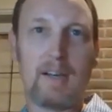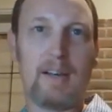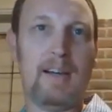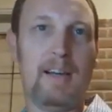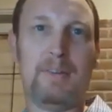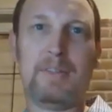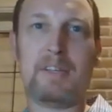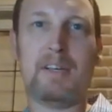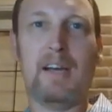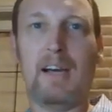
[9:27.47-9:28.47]
I always
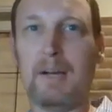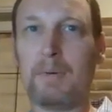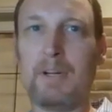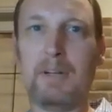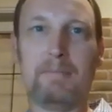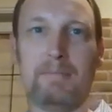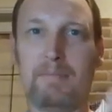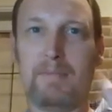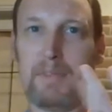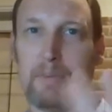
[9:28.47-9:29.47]
say, I read
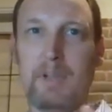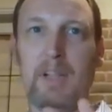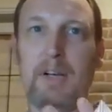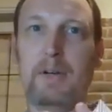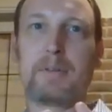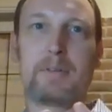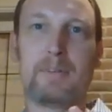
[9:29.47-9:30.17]
three letters.